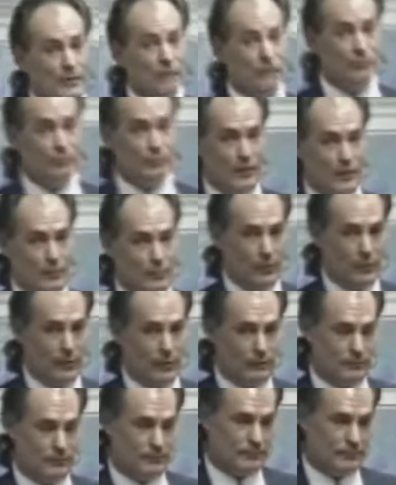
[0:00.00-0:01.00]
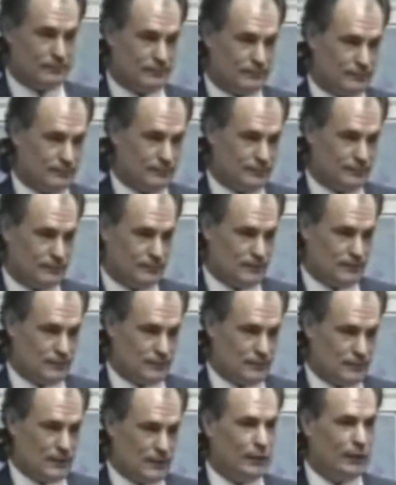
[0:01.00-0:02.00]
Maybe September
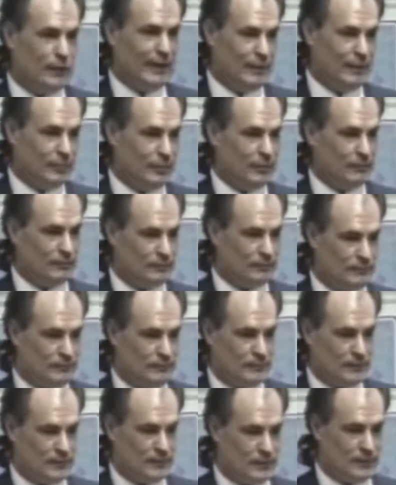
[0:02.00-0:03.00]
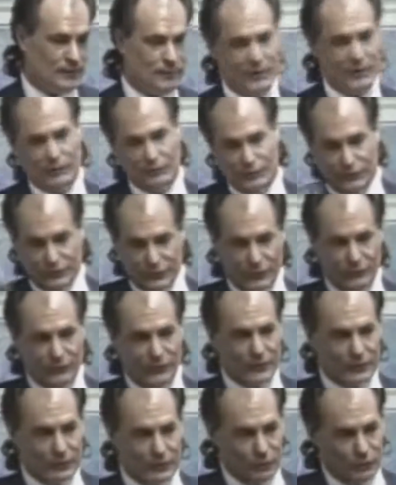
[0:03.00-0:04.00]
it'll happen, because of
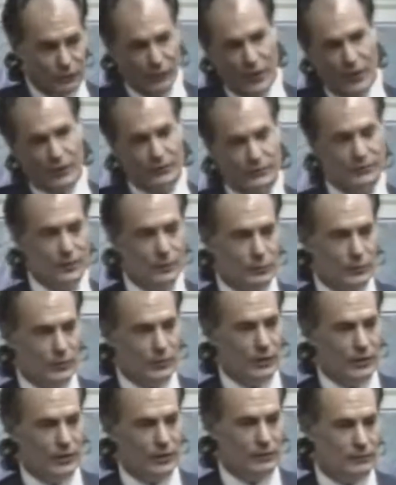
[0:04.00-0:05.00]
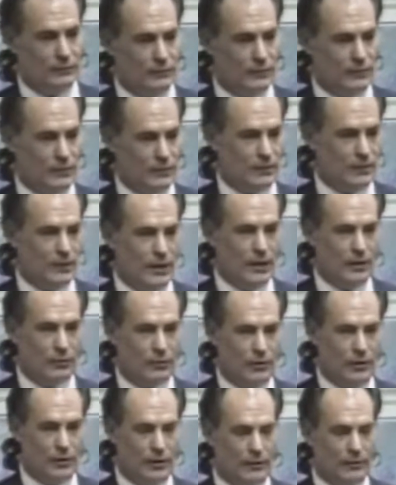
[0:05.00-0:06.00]
stuff that goes on, that went on in
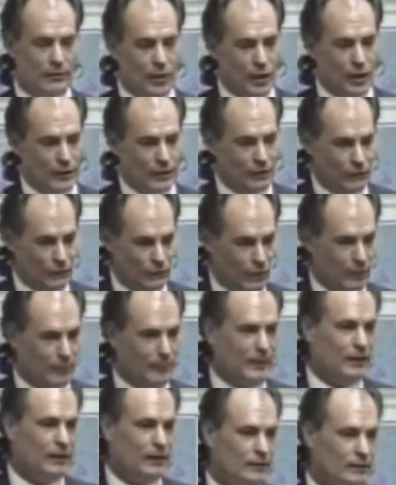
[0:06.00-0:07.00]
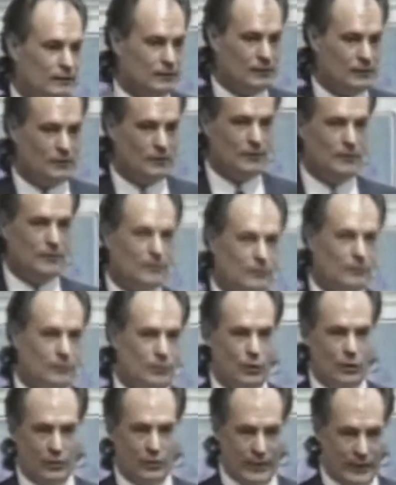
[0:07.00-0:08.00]
Arkansas, Nina,
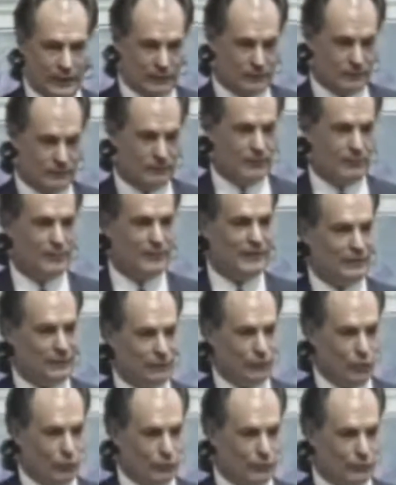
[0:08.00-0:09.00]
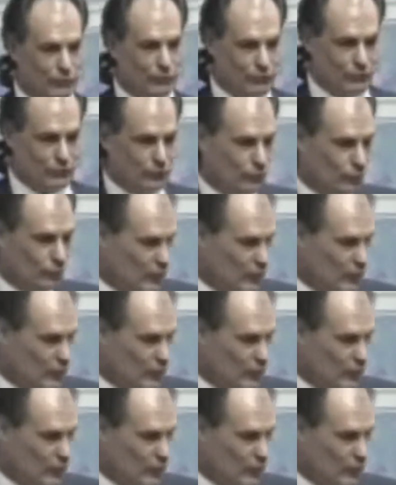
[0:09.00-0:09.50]
and all that. But that's a whole other